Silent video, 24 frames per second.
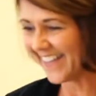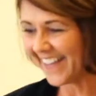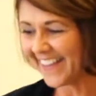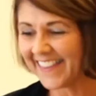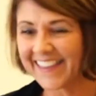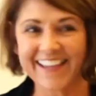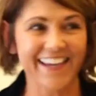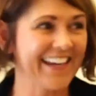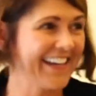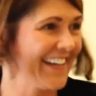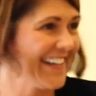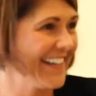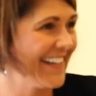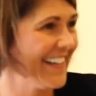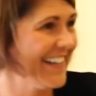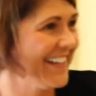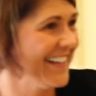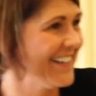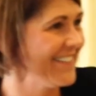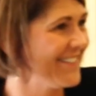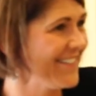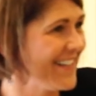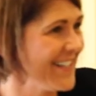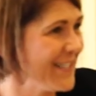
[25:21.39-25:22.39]
do you think?
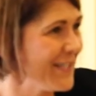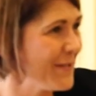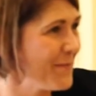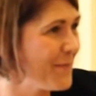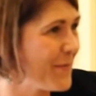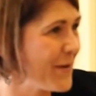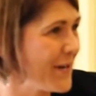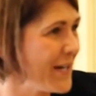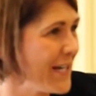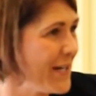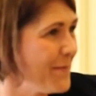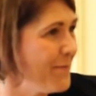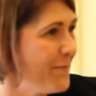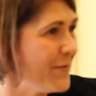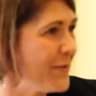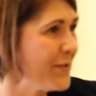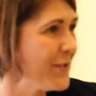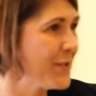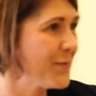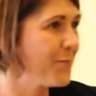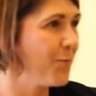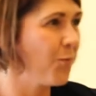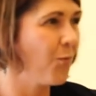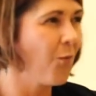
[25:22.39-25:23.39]
When's the brain
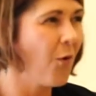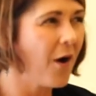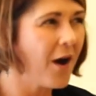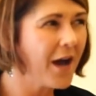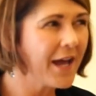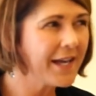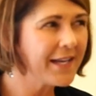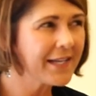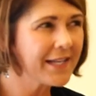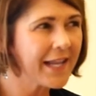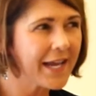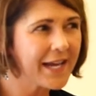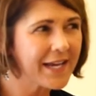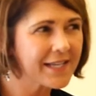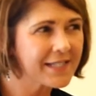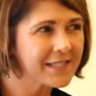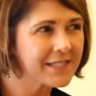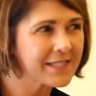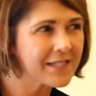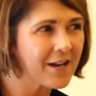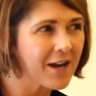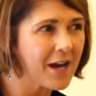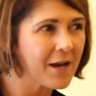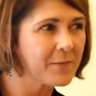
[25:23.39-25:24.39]
one
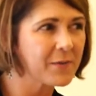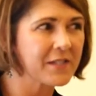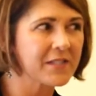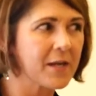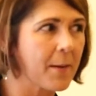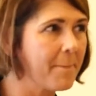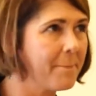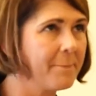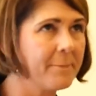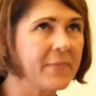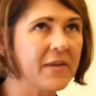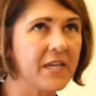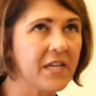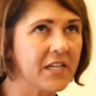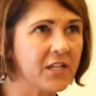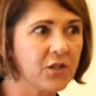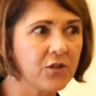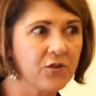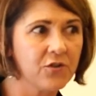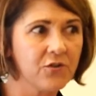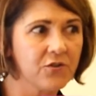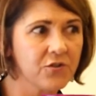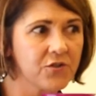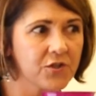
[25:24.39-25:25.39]
last time that's a big,
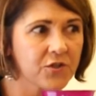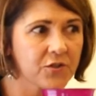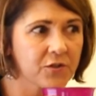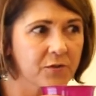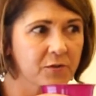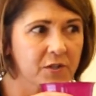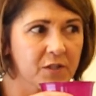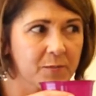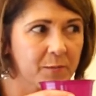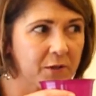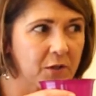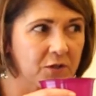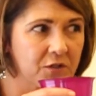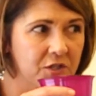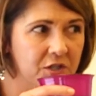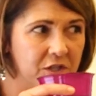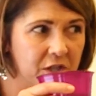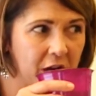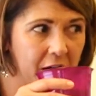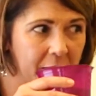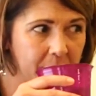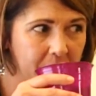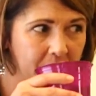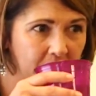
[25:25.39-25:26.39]
huge splurge
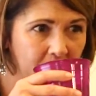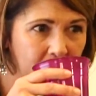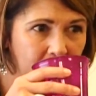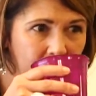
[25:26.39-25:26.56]
time?